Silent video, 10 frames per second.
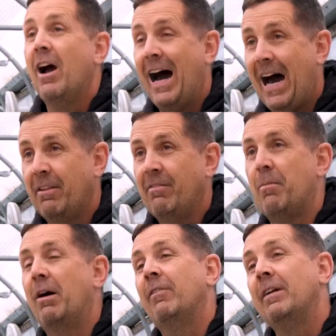harden
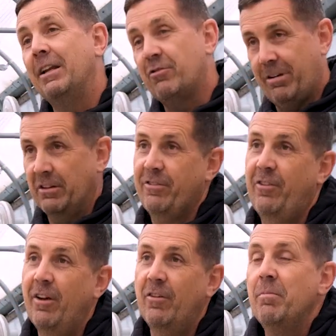them off, and
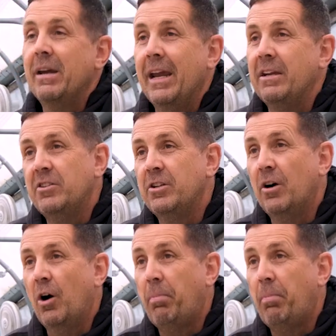transfer them into your